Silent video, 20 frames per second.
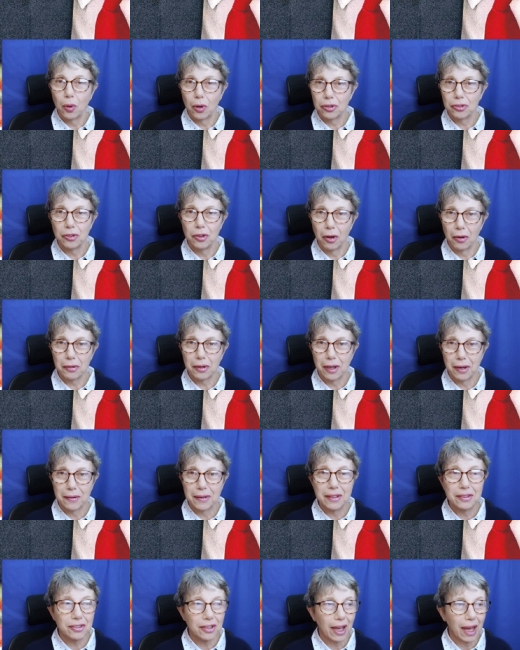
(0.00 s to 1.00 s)
was not
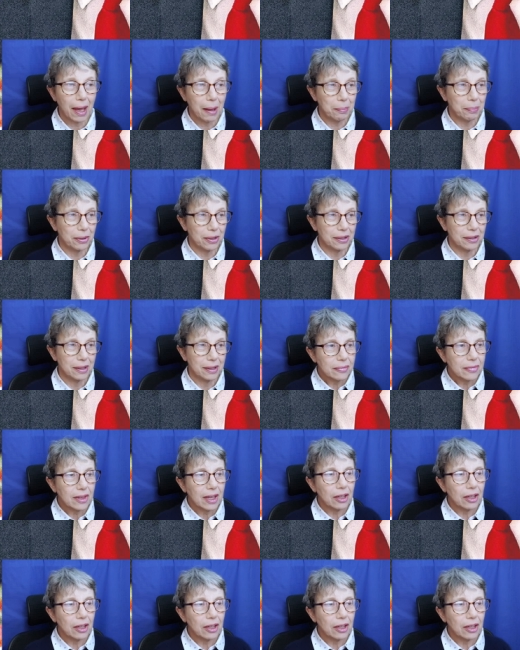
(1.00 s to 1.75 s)
going to happen.